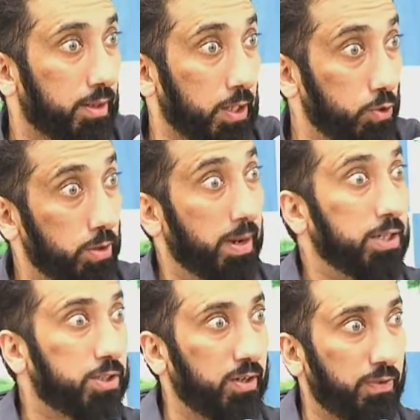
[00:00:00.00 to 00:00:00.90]
Can you
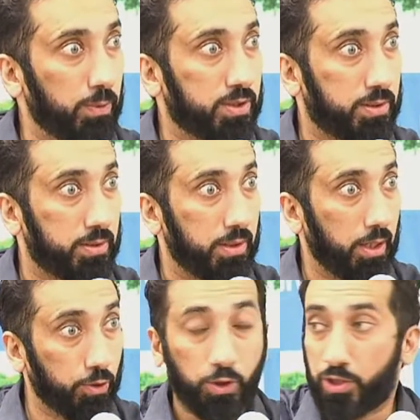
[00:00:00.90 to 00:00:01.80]
imagine if it was
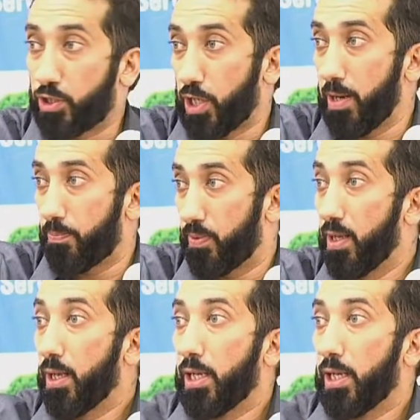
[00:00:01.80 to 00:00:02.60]
in good shape?"